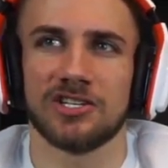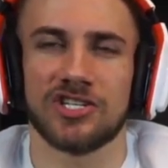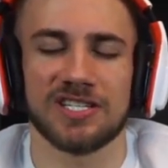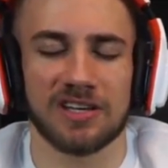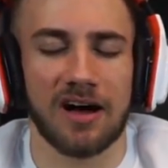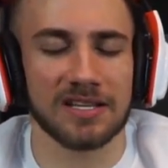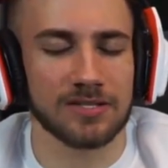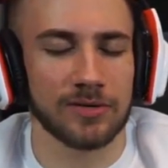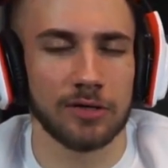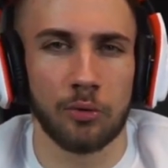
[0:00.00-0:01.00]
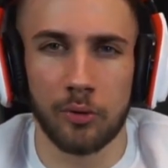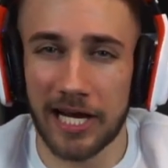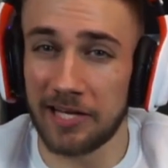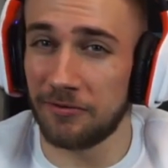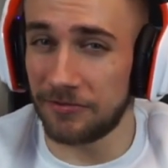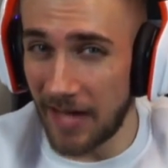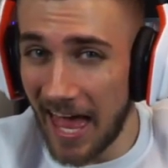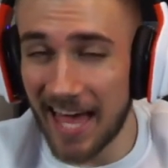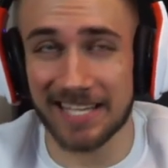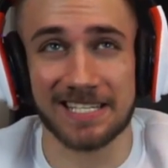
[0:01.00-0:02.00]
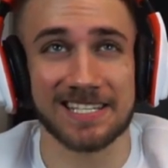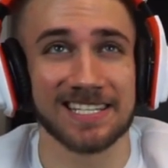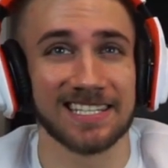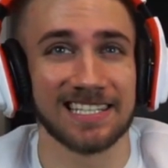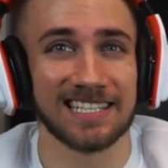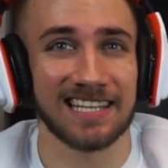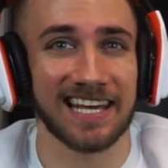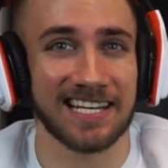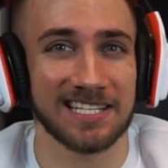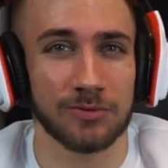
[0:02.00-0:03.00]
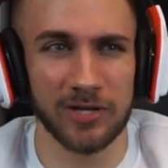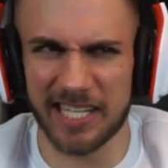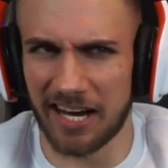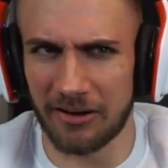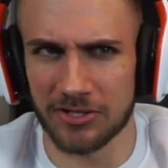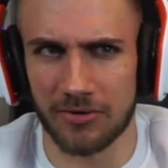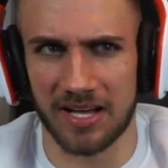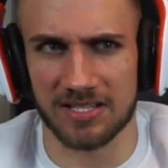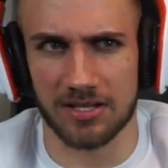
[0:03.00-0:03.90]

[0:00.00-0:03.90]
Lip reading: She's answering really fast. Like, it's really hard to answer